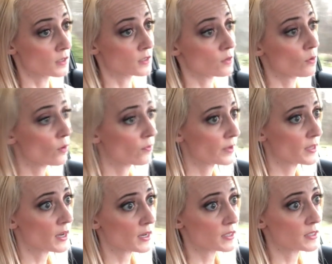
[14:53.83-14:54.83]
So hopefully
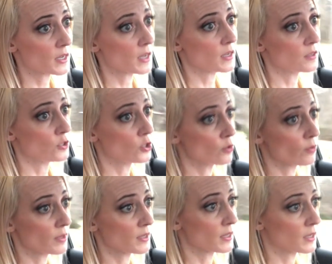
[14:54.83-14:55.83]
that is a new
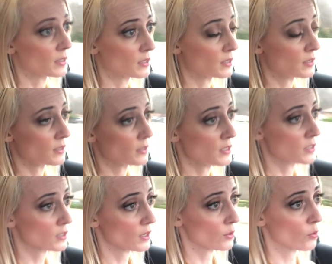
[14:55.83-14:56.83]
thing that
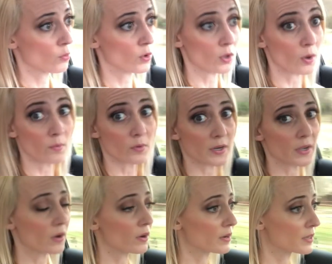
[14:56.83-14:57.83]
Nissan will bring
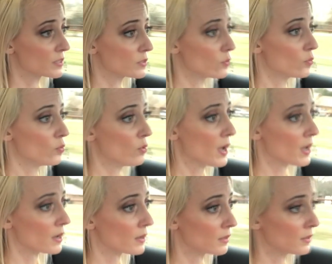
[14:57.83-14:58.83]
on as well.